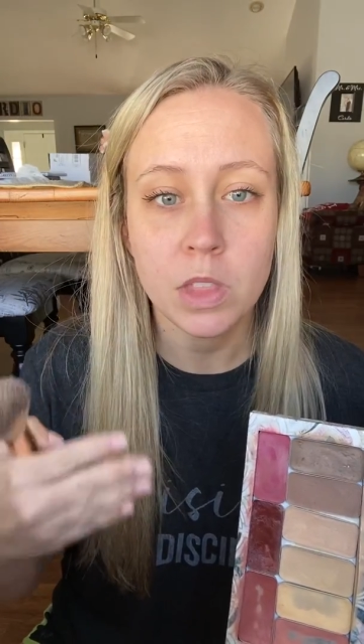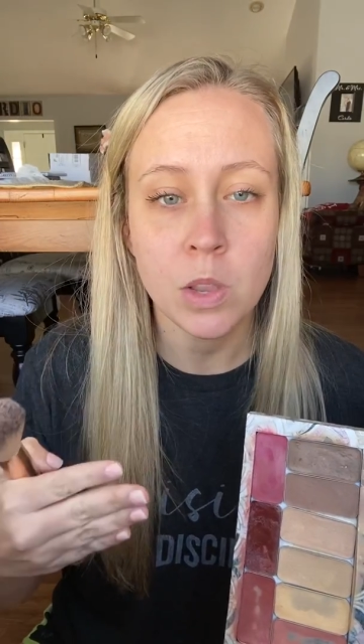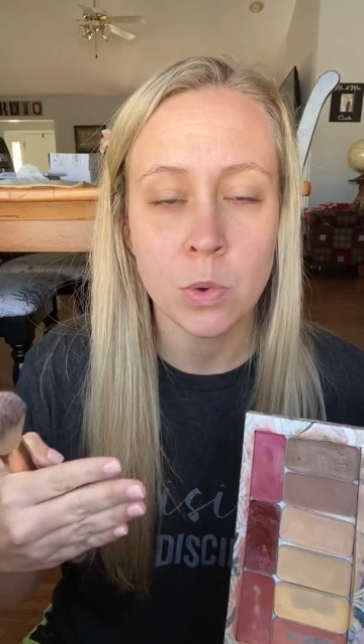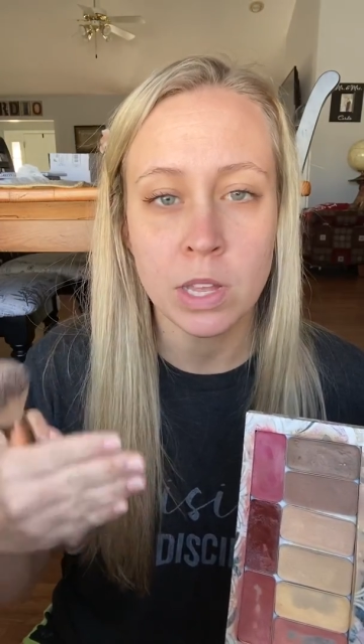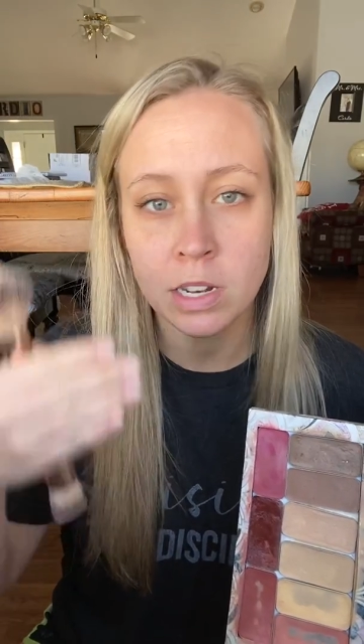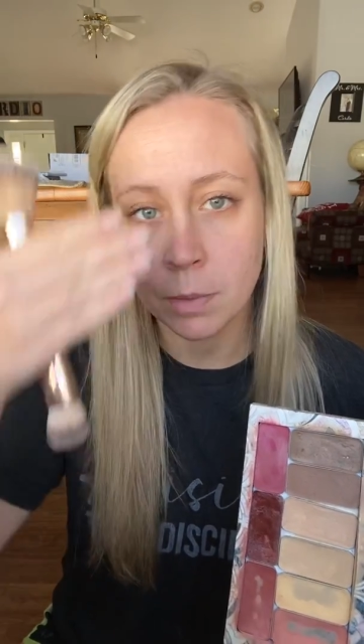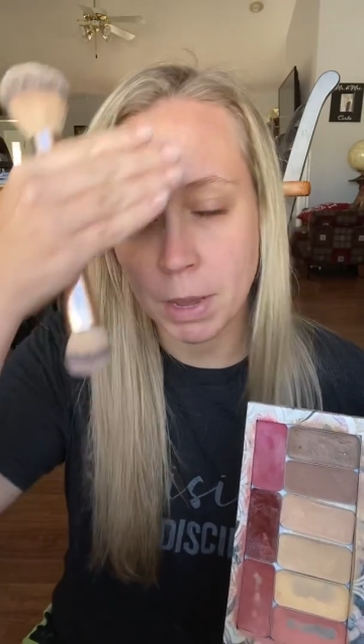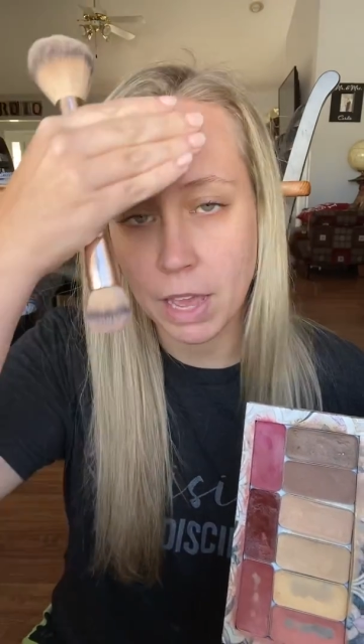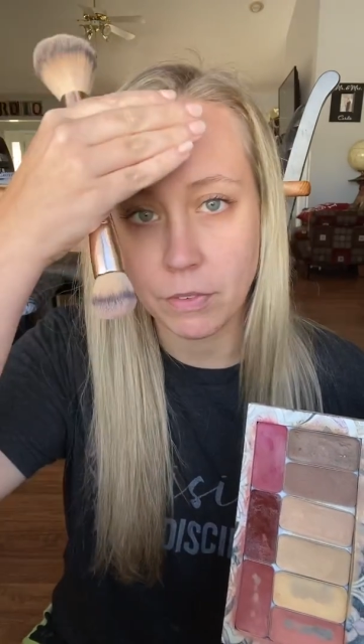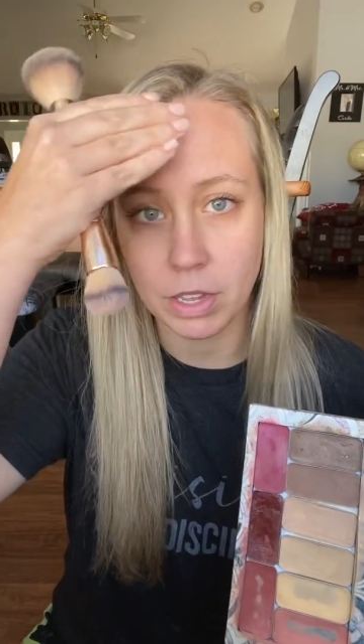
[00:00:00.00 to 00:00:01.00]
we'll end up
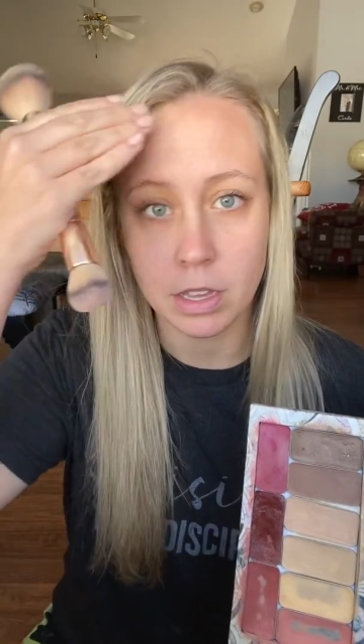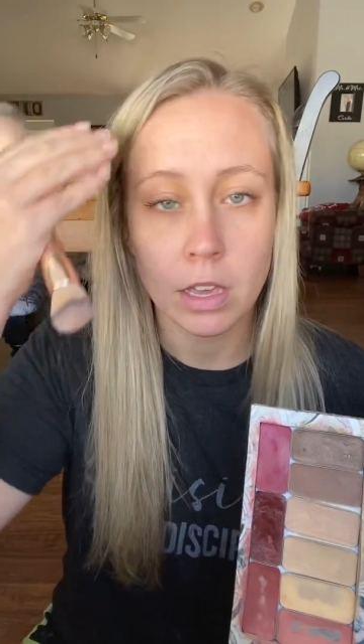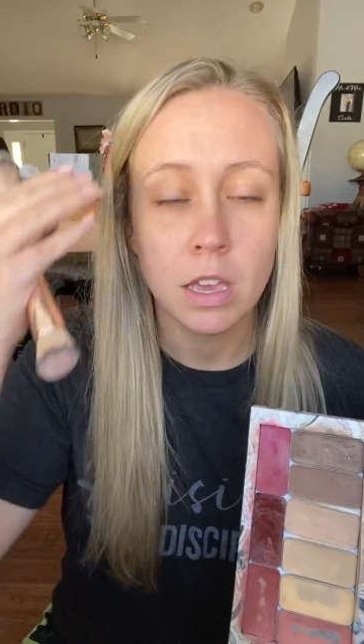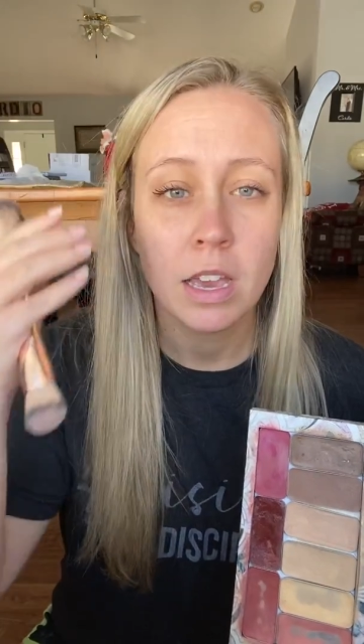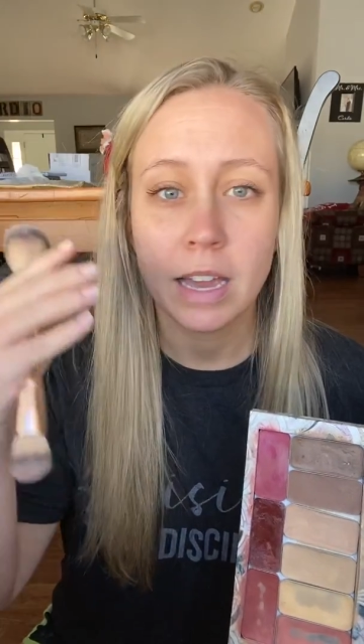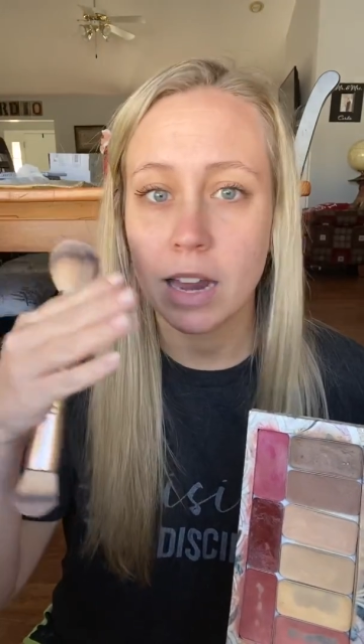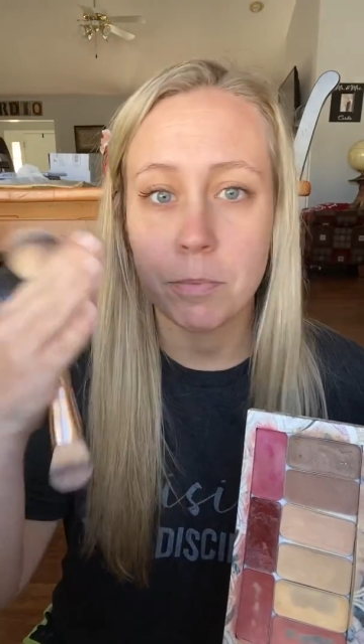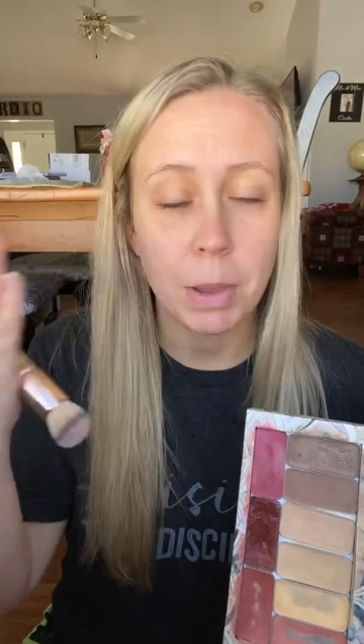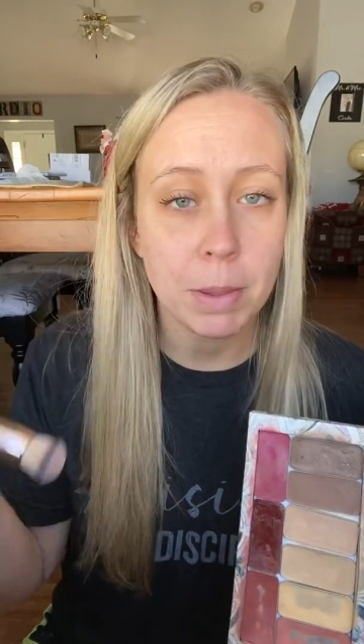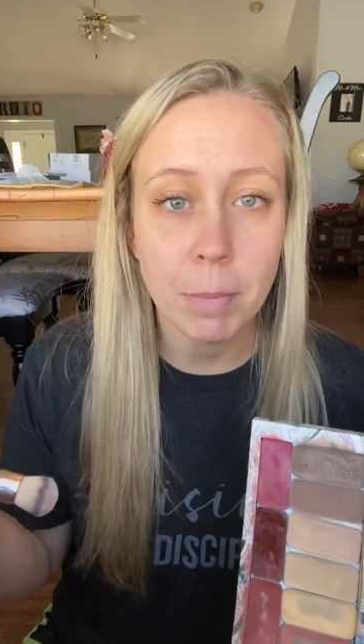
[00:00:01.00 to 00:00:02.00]
having kind of
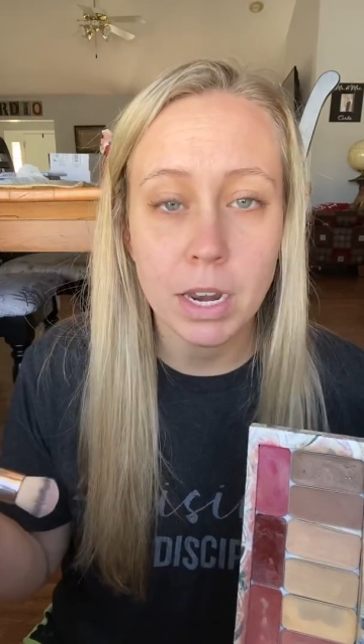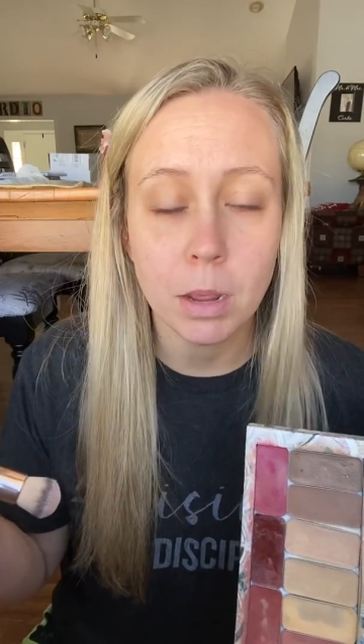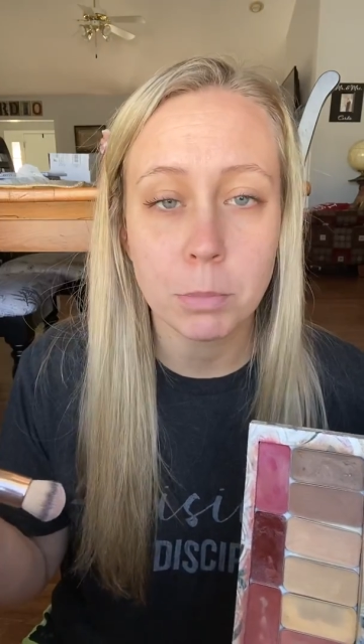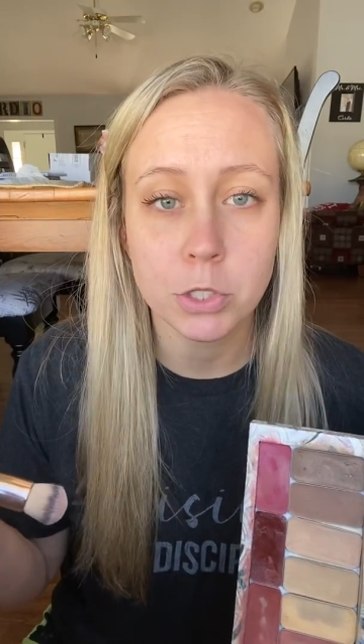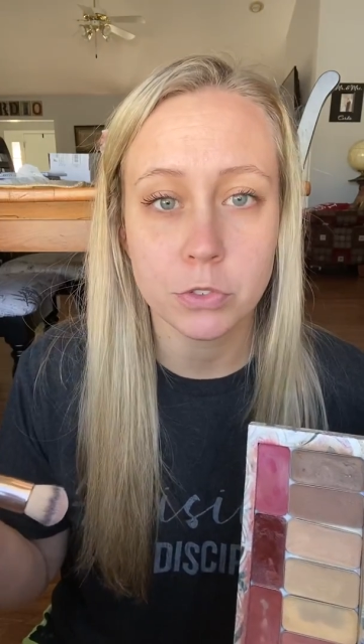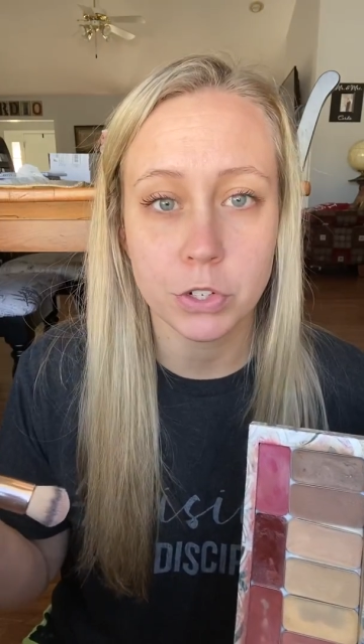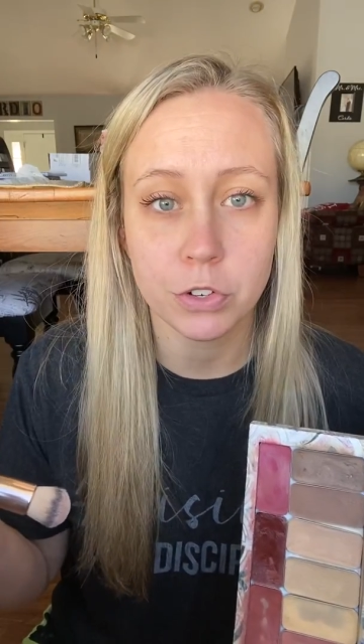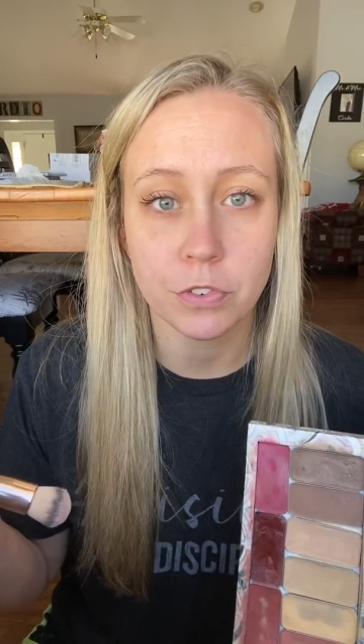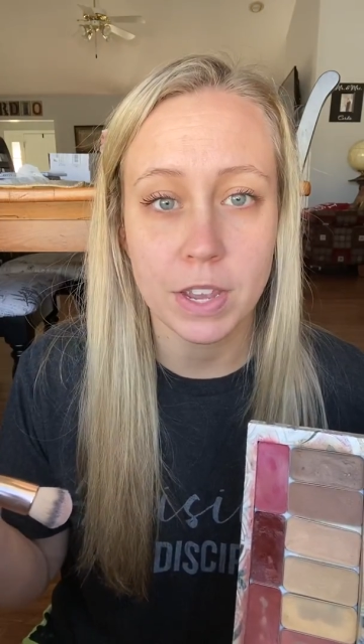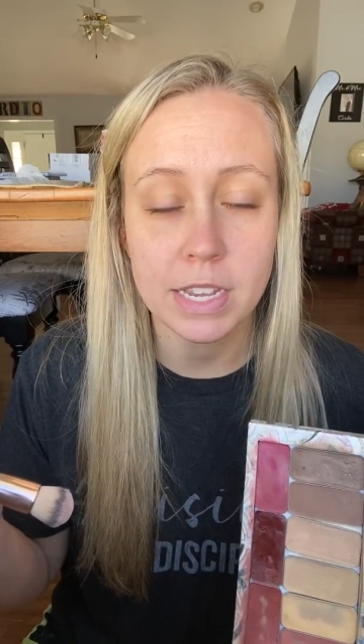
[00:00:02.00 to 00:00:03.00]
paint by numbers for your
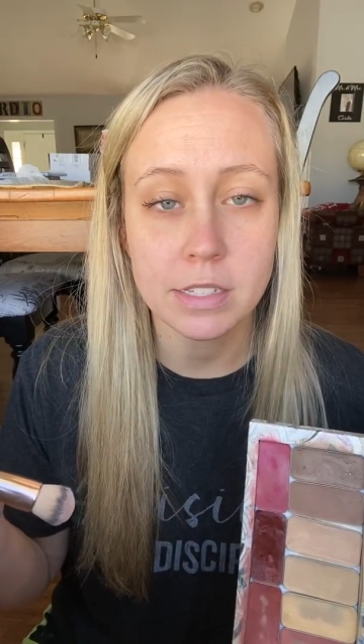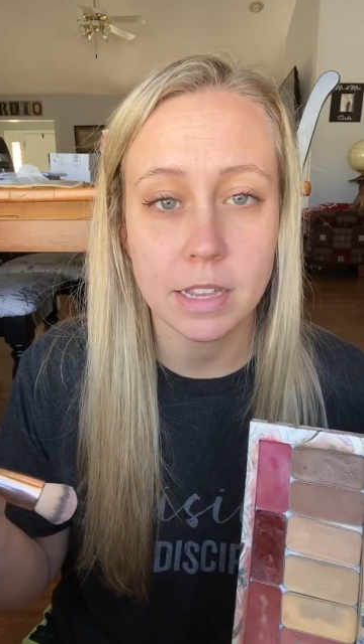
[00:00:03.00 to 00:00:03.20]
face,